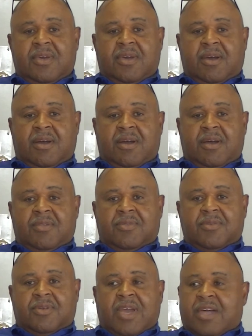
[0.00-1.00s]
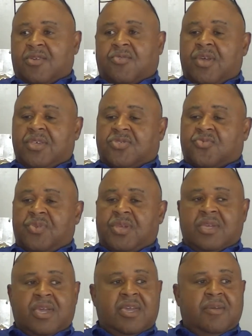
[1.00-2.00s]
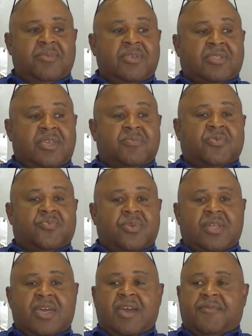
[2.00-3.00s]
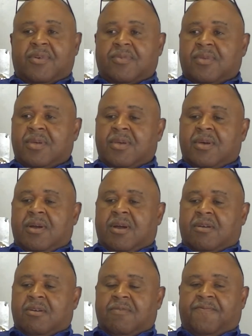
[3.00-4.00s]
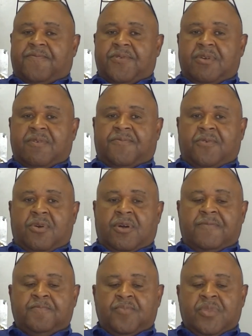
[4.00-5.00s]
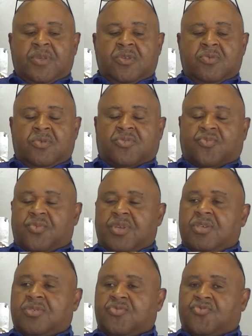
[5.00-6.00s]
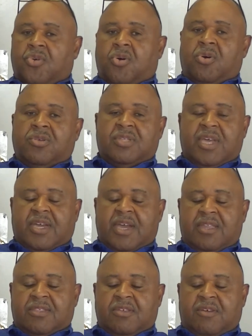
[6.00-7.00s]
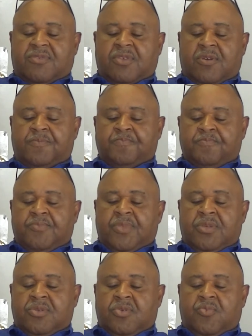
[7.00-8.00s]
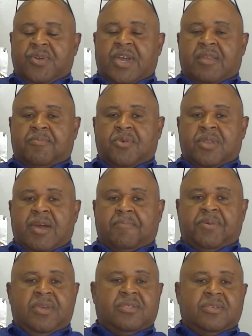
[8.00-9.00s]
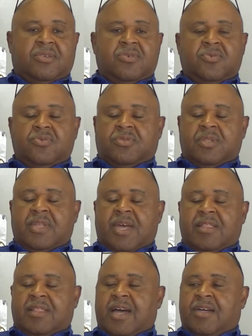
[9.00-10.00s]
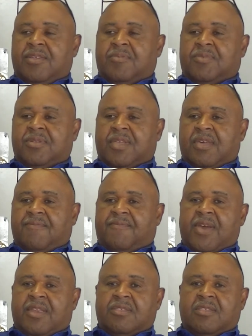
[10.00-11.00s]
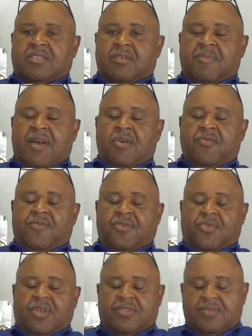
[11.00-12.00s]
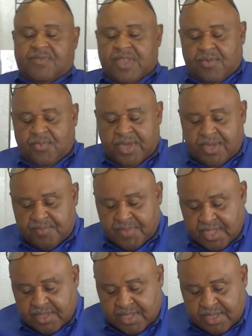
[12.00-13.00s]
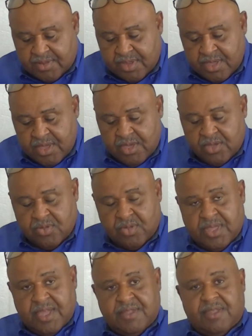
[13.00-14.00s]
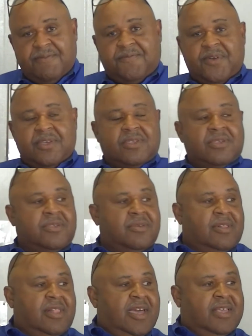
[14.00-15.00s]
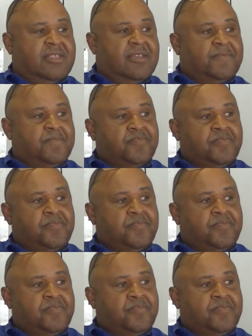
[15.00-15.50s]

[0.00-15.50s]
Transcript: Got a great screen game. He seems to really have a good feel for, you know, screens and draws and that kind of stuff. So, you know, we got to build our P's and Q's to not allow them to take advantage of some of our over-aggressives that way. And then, you know, their defense is a classic